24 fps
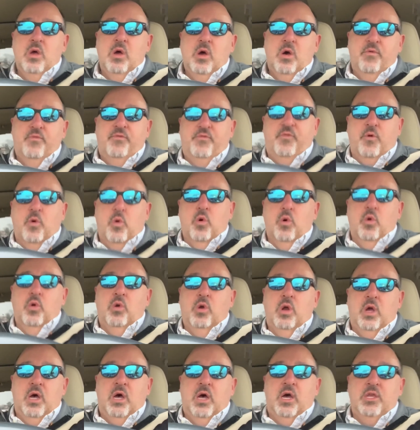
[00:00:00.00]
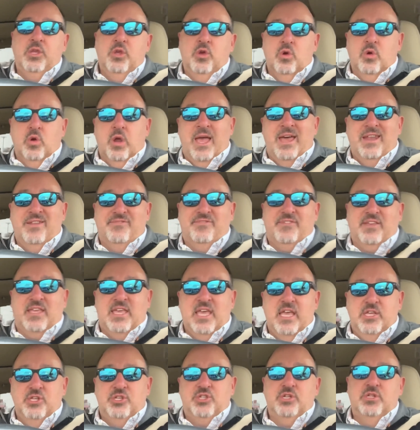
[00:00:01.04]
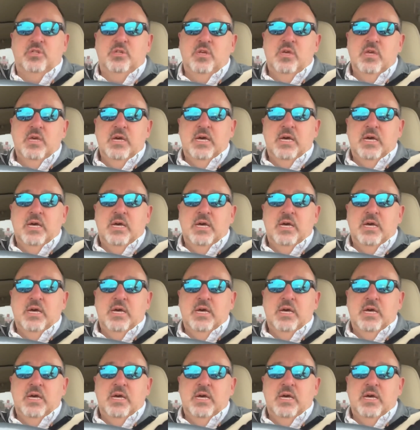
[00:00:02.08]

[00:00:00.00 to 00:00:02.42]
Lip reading: for your edification